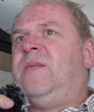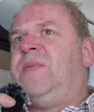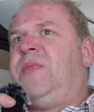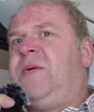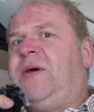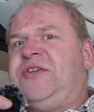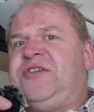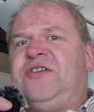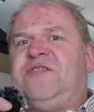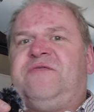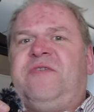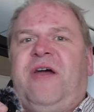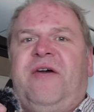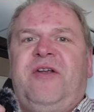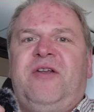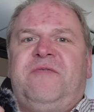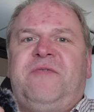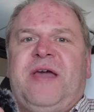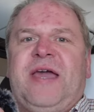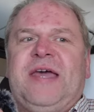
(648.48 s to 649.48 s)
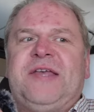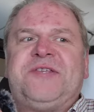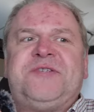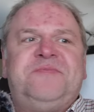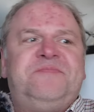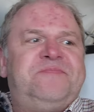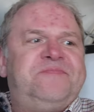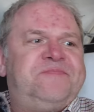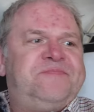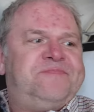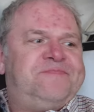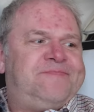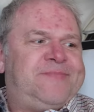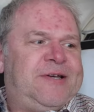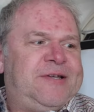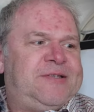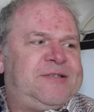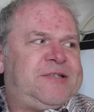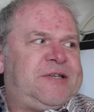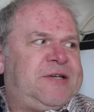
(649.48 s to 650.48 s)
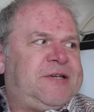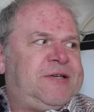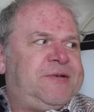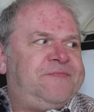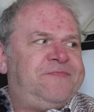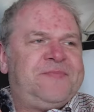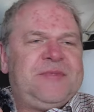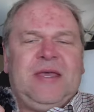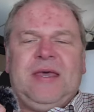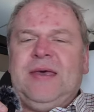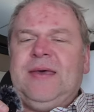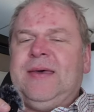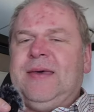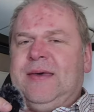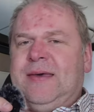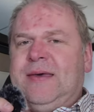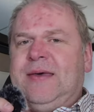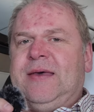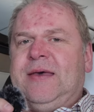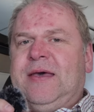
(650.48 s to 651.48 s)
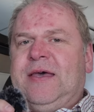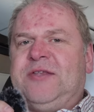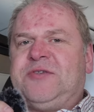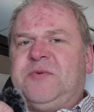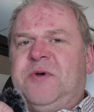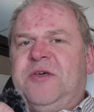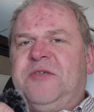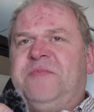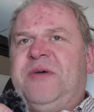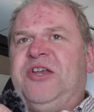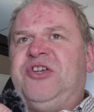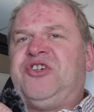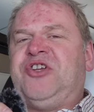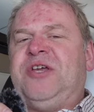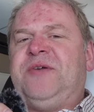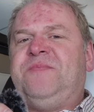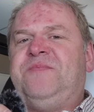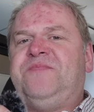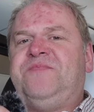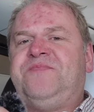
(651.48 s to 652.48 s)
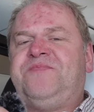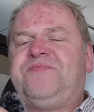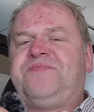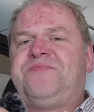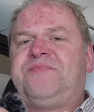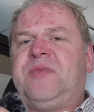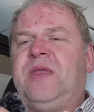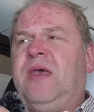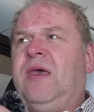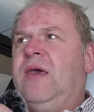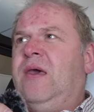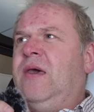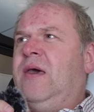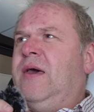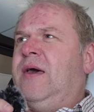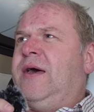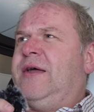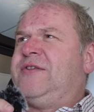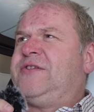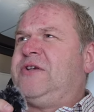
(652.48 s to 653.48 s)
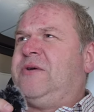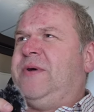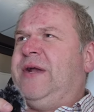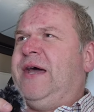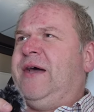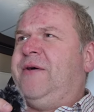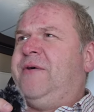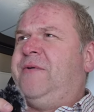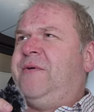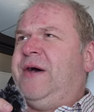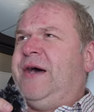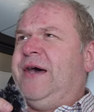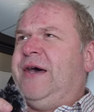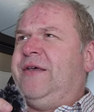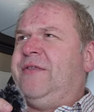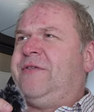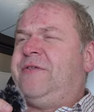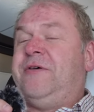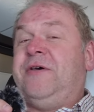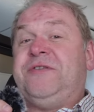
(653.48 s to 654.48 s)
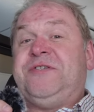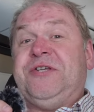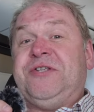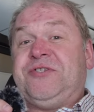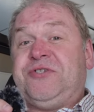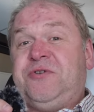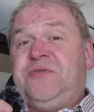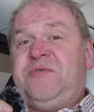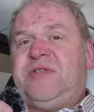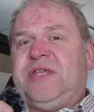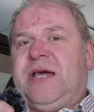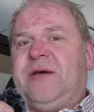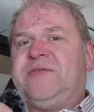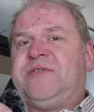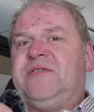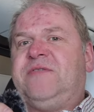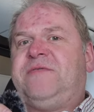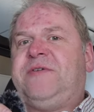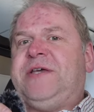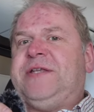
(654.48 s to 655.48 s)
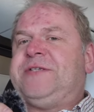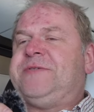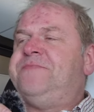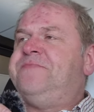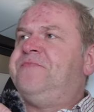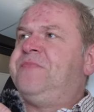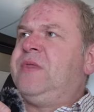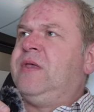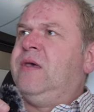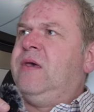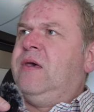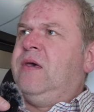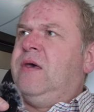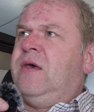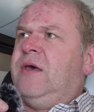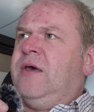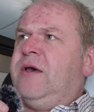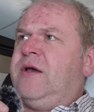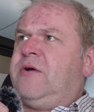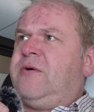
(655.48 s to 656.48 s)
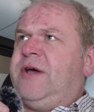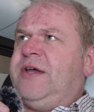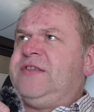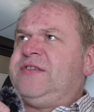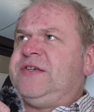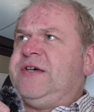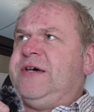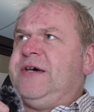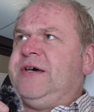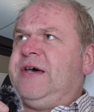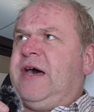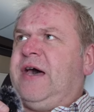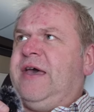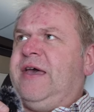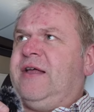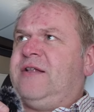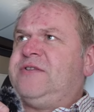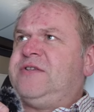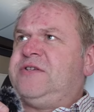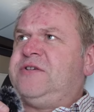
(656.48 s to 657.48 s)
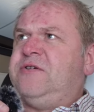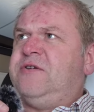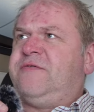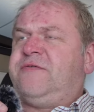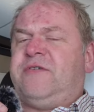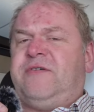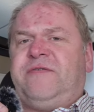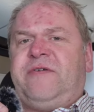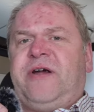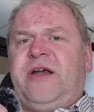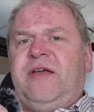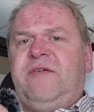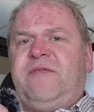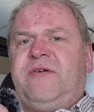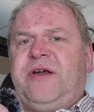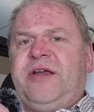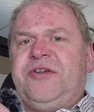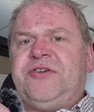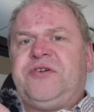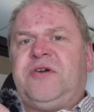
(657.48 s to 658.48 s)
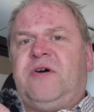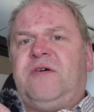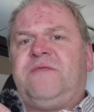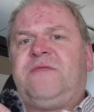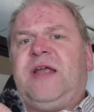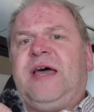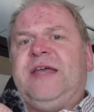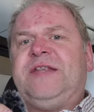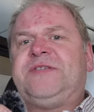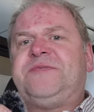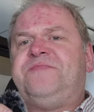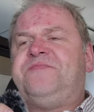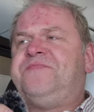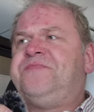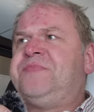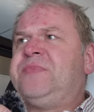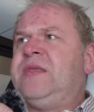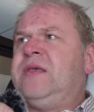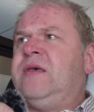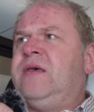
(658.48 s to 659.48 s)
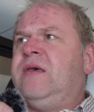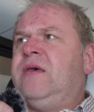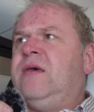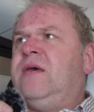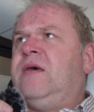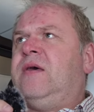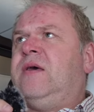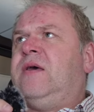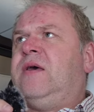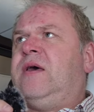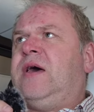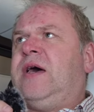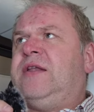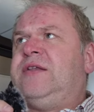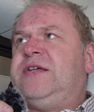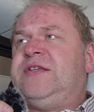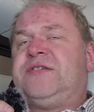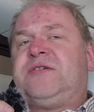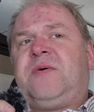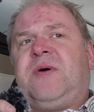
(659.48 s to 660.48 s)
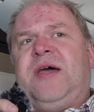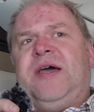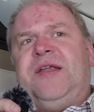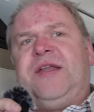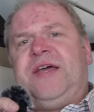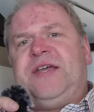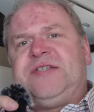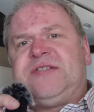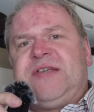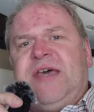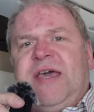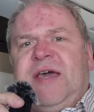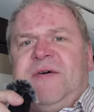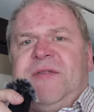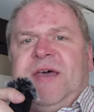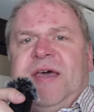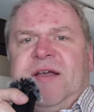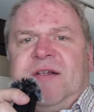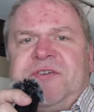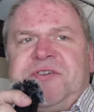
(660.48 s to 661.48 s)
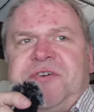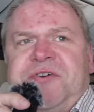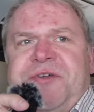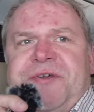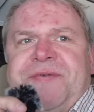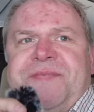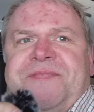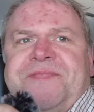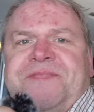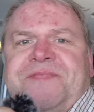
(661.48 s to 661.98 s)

which is fair enough, I guess, but uh, it's worth mentioning. So we're now uh, 32,000 feet, quite a high altitude for a very, very short flight. And it's quite a nice day out there, I'll show you.